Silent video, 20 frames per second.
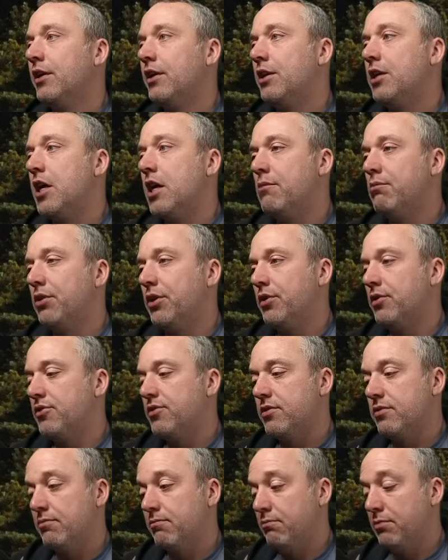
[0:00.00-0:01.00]

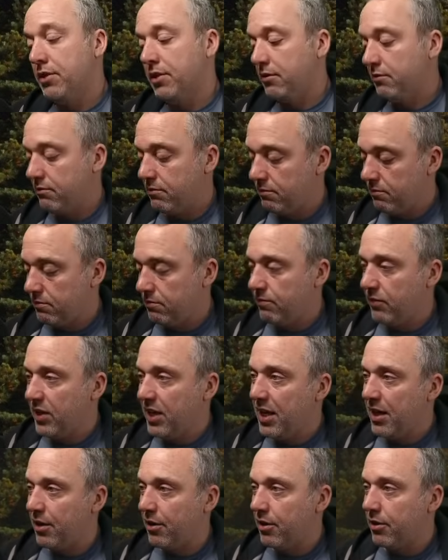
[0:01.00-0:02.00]
numbers. But
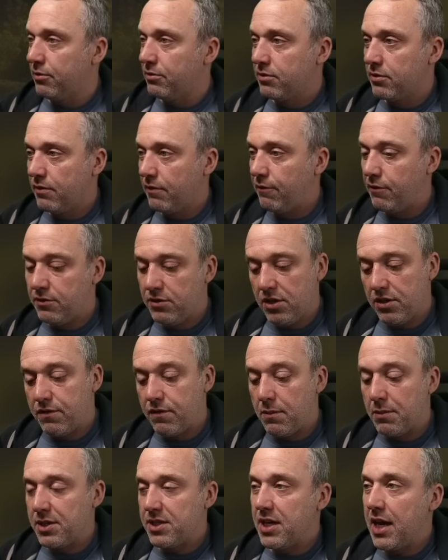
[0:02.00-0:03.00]
I don't know, just
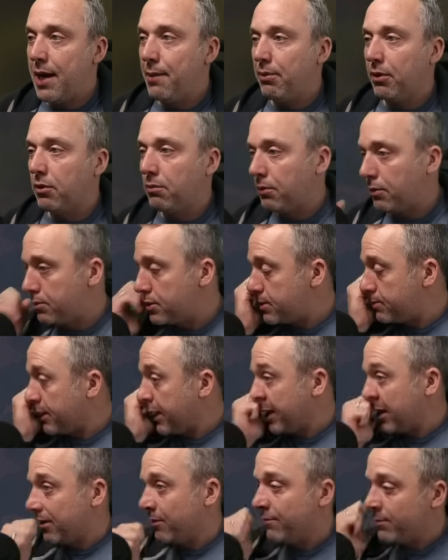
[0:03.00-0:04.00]
from a topical
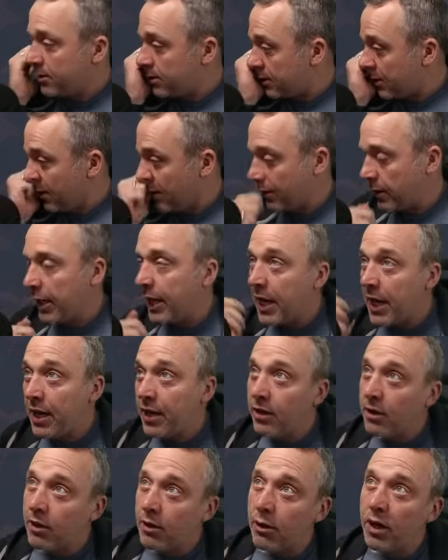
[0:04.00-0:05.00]
perspective, just looking at it
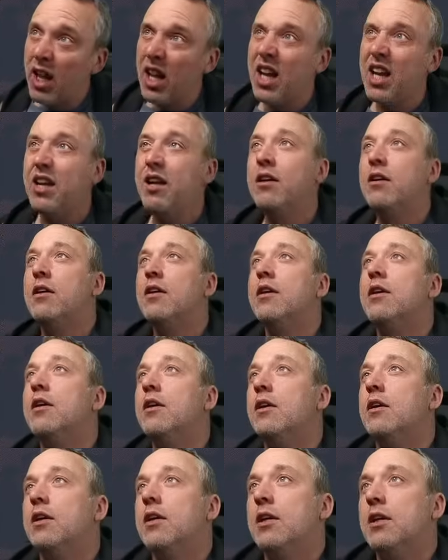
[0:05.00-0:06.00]
and going, hey,
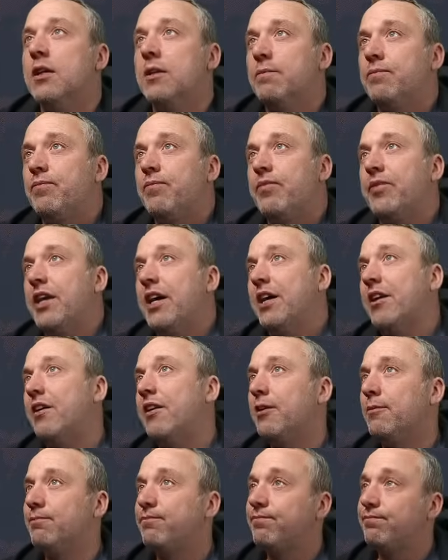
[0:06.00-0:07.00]
I don't
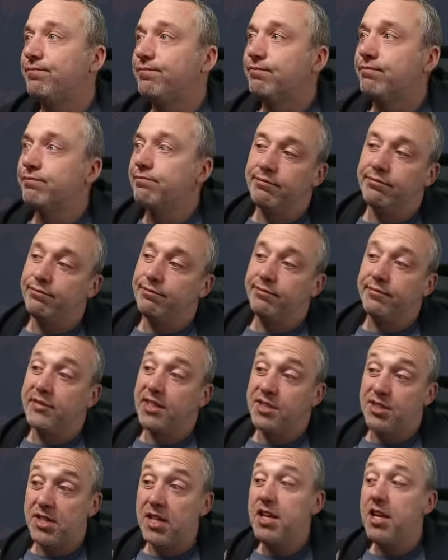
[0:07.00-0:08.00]
know.
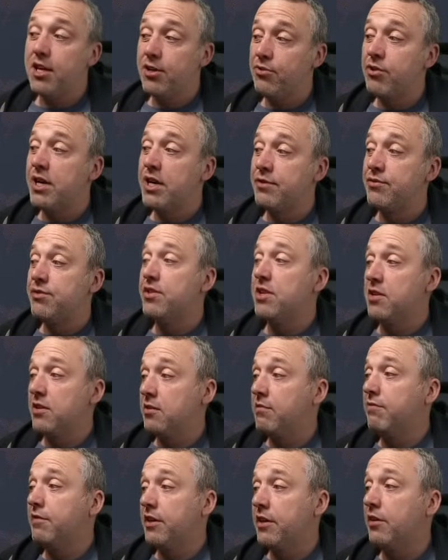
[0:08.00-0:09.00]
Seagate drives tend to
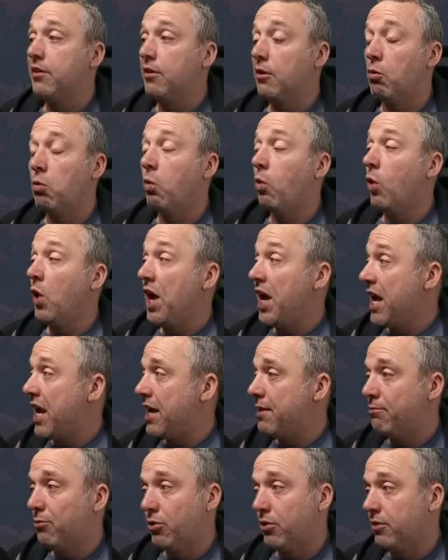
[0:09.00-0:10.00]
fail
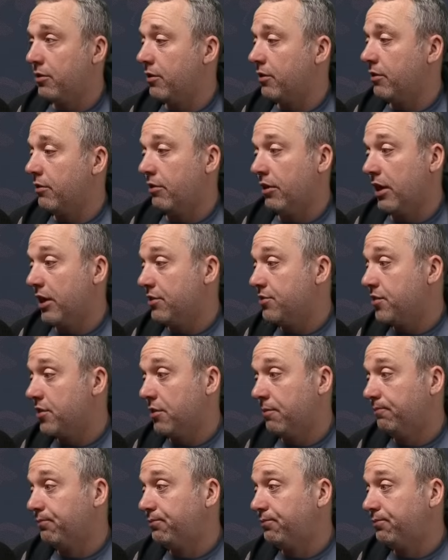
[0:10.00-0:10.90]
way more than the rest,